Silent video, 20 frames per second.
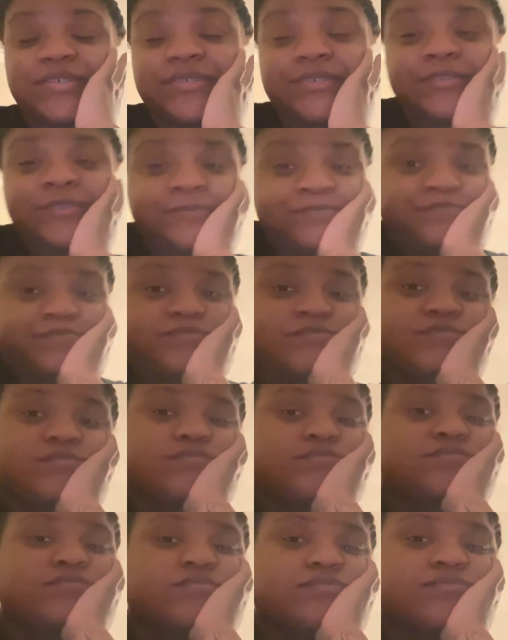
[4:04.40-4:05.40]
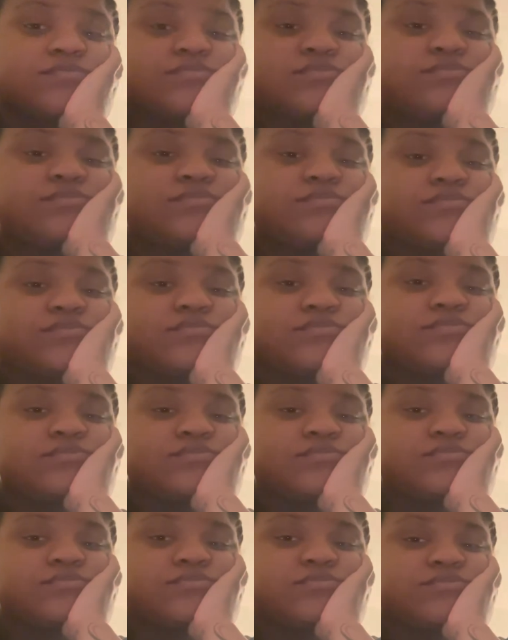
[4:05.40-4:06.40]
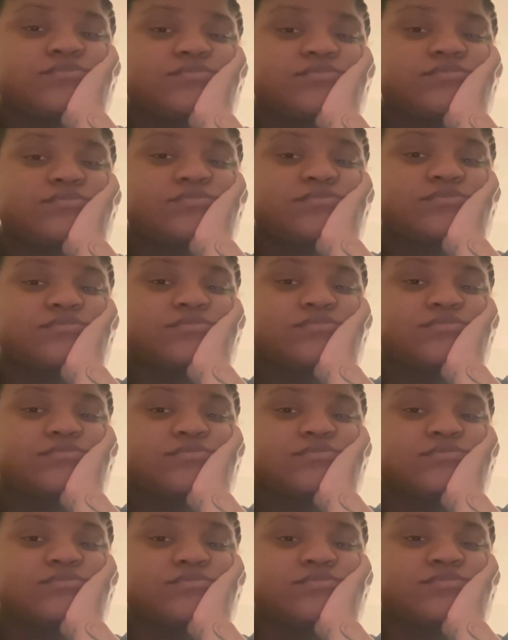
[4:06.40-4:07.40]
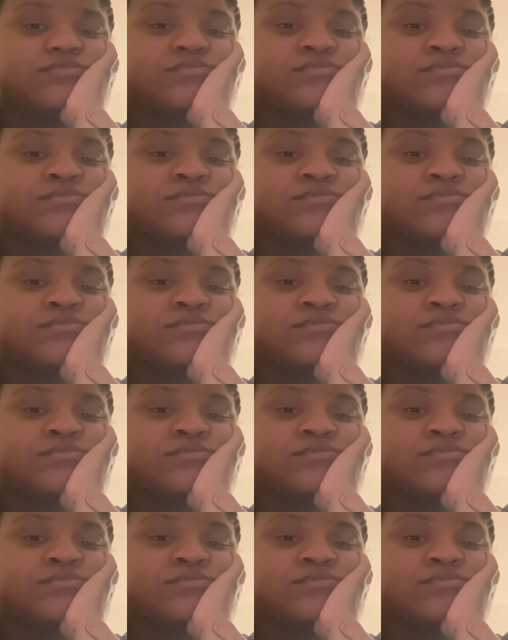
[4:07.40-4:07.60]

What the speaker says: Nothing is said.